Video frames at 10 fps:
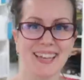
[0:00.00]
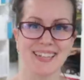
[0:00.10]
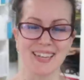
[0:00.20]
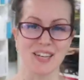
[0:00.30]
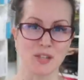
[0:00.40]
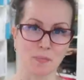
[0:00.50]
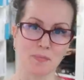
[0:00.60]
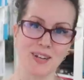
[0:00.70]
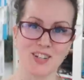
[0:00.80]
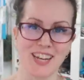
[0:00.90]
It is
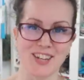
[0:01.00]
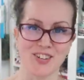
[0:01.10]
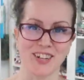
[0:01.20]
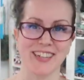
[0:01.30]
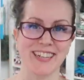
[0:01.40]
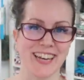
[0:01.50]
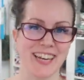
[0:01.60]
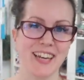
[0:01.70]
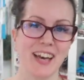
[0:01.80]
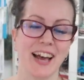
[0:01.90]
much later on in the
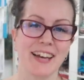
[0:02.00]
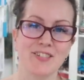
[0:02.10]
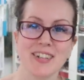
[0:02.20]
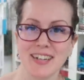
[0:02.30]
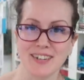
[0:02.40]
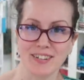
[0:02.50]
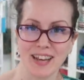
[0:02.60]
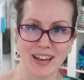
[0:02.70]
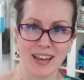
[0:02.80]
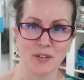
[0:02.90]
day. I had a really lovely
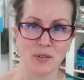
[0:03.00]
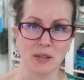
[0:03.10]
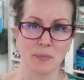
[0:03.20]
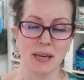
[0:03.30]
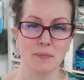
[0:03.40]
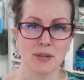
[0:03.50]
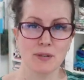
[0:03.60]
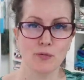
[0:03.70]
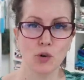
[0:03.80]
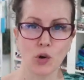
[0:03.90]
hangout with the peeps.
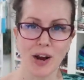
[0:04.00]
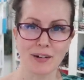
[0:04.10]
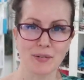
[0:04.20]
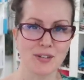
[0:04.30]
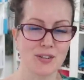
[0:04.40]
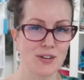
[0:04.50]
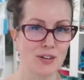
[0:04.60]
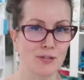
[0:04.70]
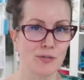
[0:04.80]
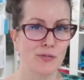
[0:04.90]
4 hours
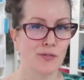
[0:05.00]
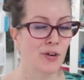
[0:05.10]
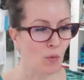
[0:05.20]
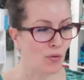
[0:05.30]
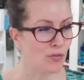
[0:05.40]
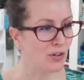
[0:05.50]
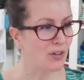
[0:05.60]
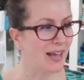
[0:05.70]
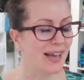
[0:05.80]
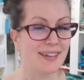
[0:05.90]
of
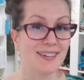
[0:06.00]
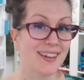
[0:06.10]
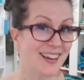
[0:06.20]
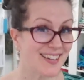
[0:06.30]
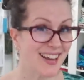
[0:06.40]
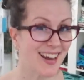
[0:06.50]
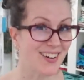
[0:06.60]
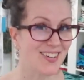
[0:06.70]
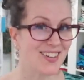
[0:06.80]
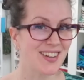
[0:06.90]
waffle and cutting
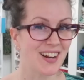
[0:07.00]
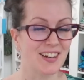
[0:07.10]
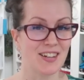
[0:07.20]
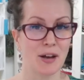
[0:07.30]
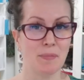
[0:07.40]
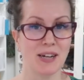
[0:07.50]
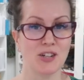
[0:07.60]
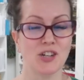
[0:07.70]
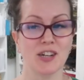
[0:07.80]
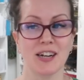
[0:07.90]
out, and I
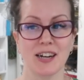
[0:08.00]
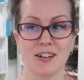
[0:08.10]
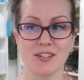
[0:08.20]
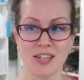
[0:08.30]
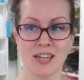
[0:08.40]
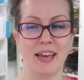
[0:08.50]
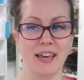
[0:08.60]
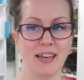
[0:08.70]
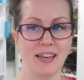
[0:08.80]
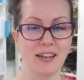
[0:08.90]
managed to cut out
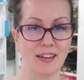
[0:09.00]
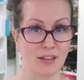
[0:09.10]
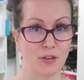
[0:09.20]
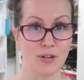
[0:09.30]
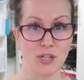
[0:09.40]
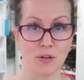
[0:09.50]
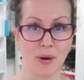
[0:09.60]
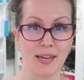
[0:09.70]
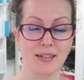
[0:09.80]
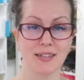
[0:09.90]
a
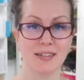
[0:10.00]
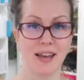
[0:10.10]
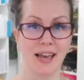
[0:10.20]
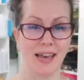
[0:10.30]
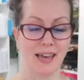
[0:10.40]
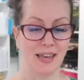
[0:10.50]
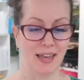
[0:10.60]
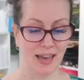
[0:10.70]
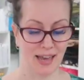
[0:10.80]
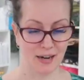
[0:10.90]
9328,
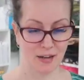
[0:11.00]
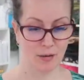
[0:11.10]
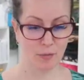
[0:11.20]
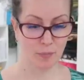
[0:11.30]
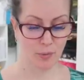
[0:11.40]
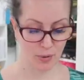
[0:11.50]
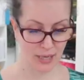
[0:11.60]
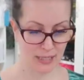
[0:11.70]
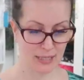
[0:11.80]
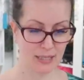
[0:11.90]
a Anna
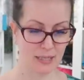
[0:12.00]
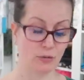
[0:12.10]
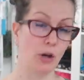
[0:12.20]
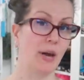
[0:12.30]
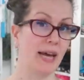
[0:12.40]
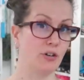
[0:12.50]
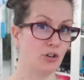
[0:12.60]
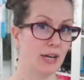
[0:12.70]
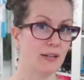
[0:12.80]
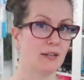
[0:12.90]
bodice, no, and a
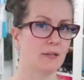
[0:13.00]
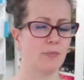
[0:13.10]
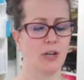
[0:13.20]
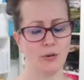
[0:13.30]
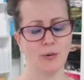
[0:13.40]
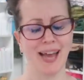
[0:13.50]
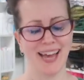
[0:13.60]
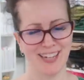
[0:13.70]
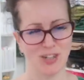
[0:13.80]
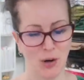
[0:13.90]
dress, no,
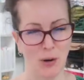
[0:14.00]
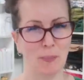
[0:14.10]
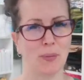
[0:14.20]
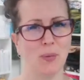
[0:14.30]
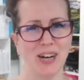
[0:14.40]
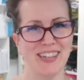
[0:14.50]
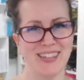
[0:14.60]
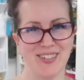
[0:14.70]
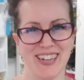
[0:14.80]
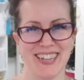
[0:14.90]
and a top,
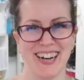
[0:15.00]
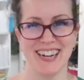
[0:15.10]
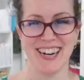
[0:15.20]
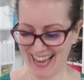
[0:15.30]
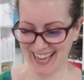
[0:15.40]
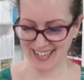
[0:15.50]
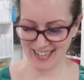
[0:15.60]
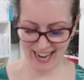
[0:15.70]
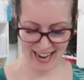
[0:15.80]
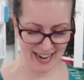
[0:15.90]
words hard, and
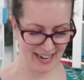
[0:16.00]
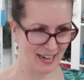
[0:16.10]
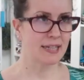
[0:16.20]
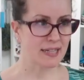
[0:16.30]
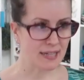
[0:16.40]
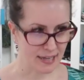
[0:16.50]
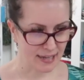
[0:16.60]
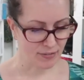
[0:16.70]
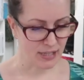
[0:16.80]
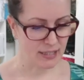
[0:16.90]
a
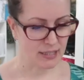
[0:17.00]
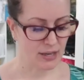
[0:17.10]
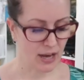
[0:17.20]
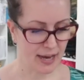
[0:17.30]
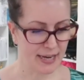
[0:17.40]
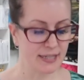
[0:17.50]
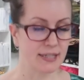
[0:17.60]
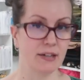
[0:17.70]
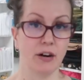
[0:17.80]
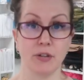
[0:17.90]
sleeveless
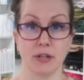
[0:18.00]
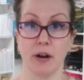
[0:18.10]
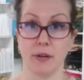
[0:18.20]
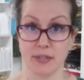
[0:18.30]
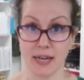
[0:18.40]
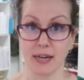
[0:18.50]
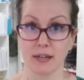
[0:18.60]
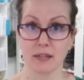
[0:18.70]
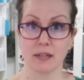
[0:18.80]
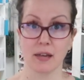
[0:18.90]

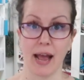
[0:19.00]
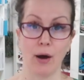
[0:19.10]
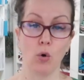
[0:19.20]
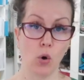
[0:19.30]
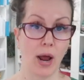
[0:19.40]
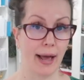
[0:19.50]
9006, all